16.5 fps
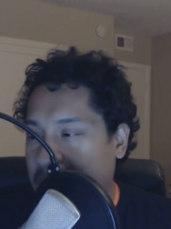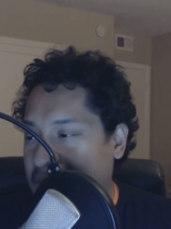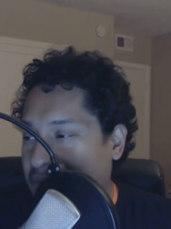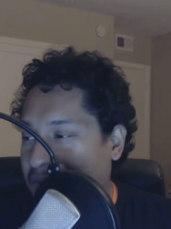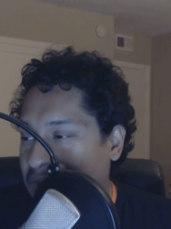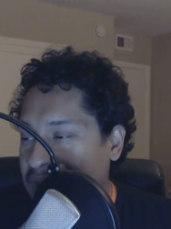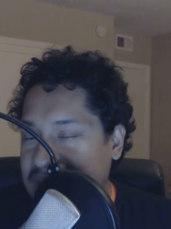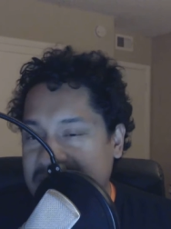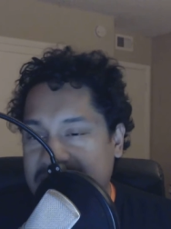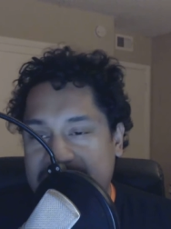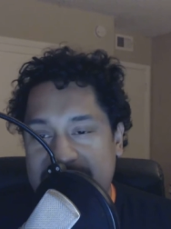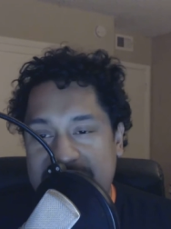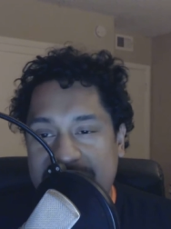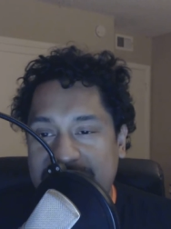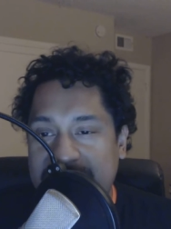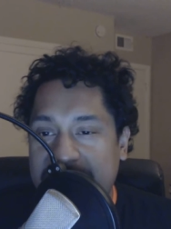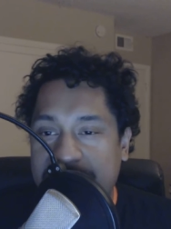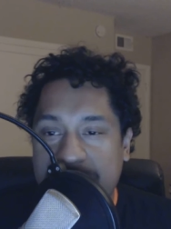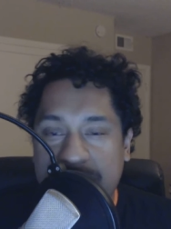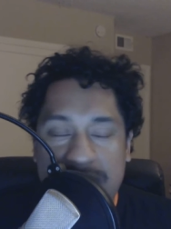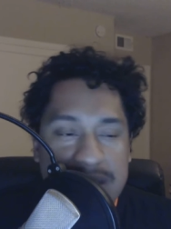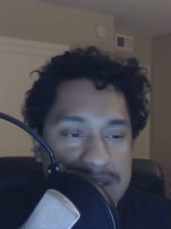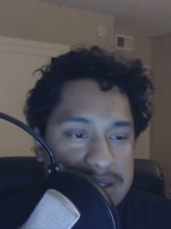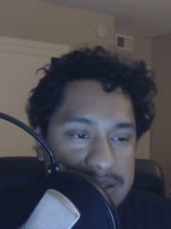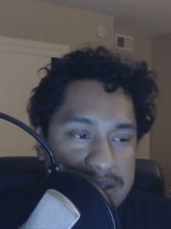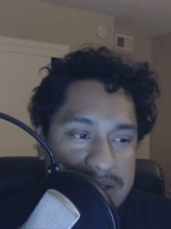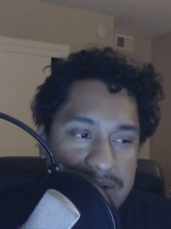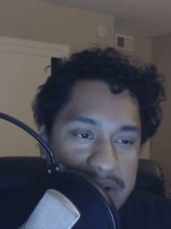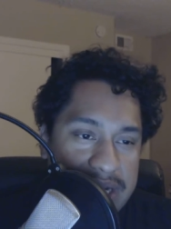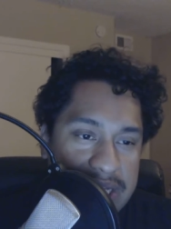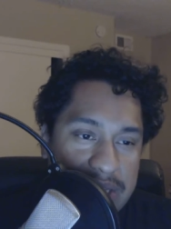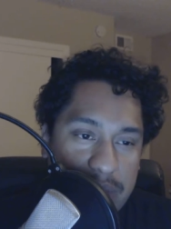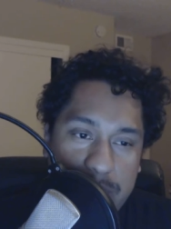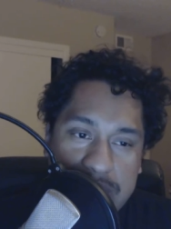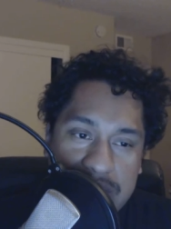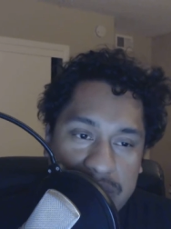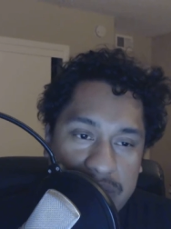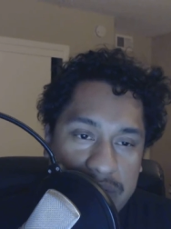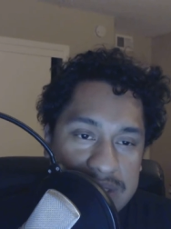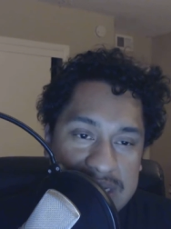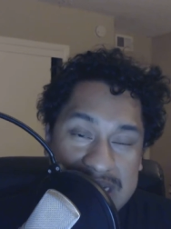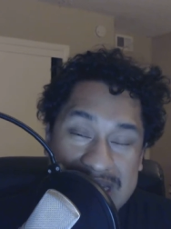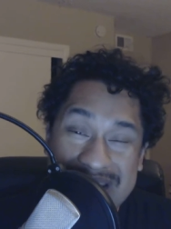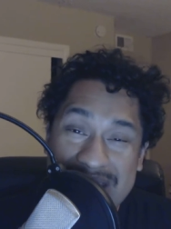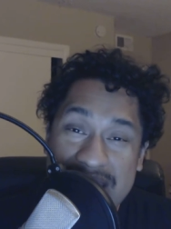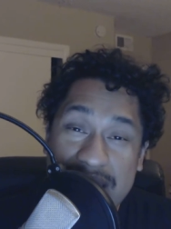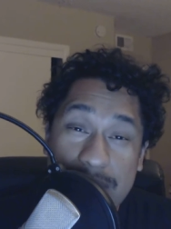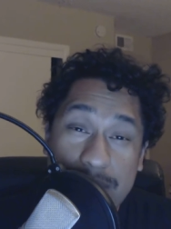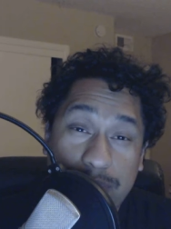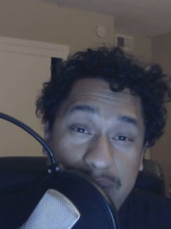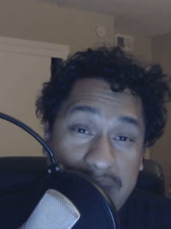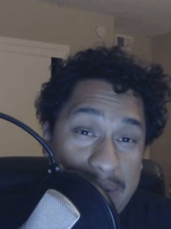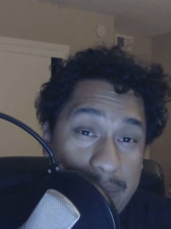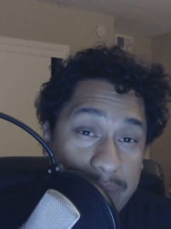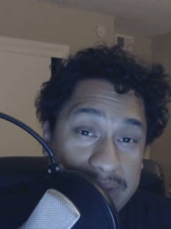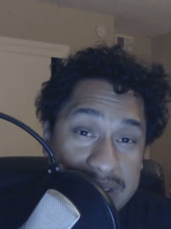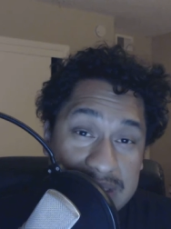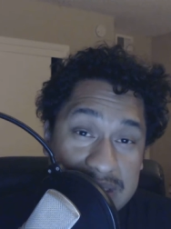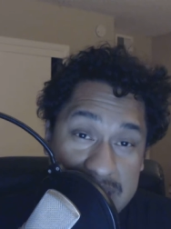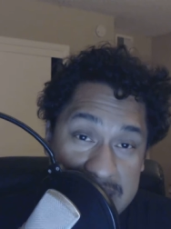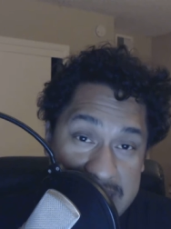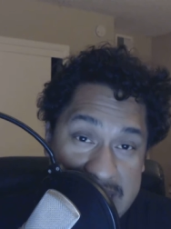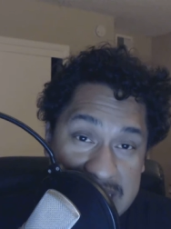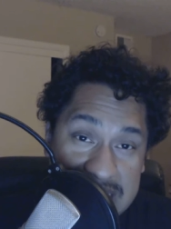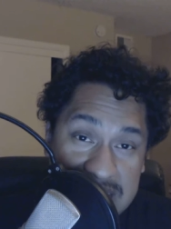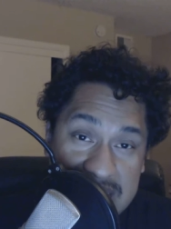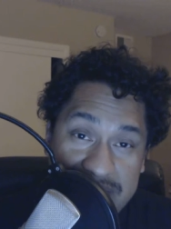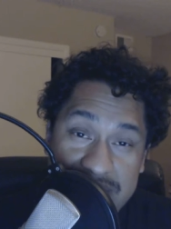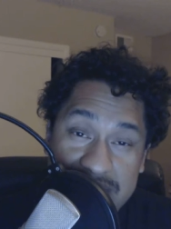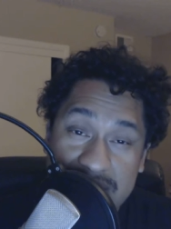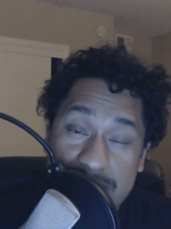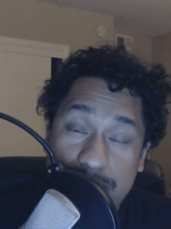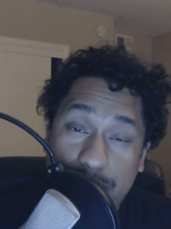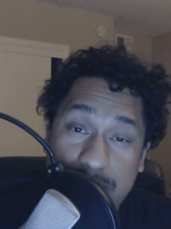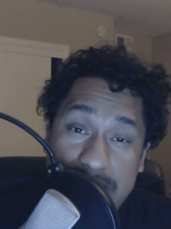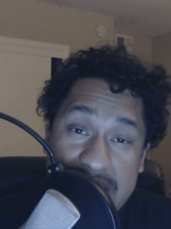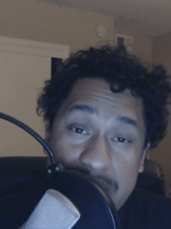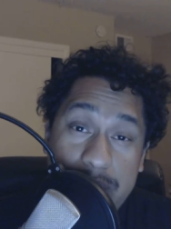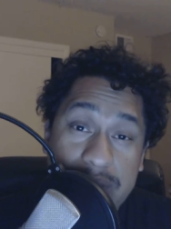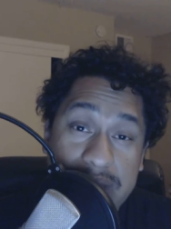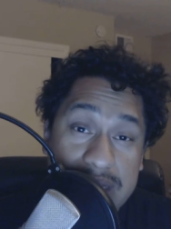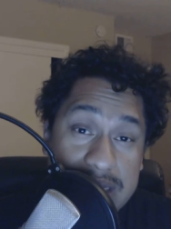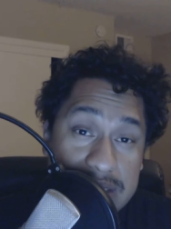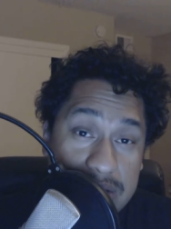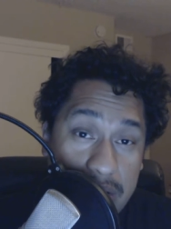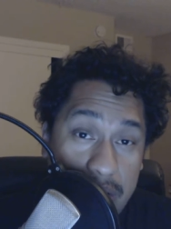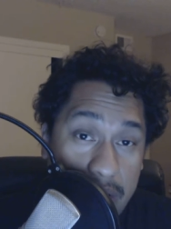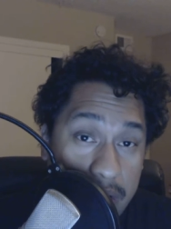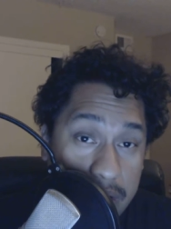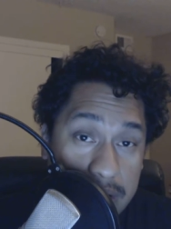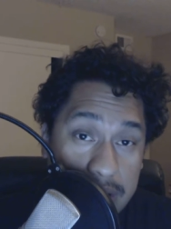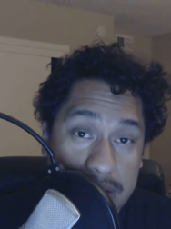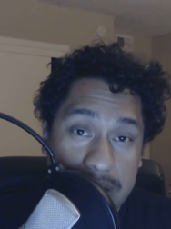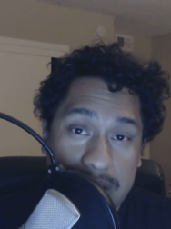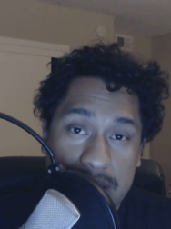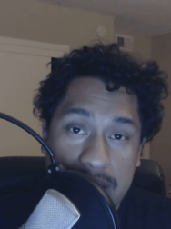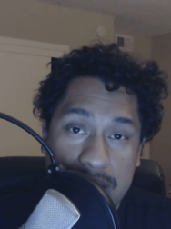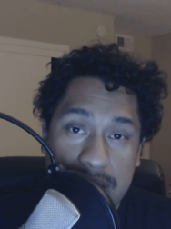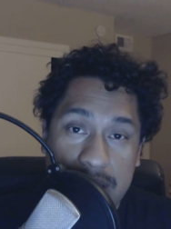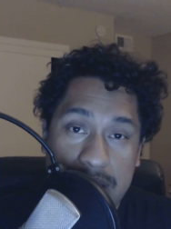but I honestly think if they finish, you know, like three and thirteen, and they can play with this tenacity, they can play with this heart,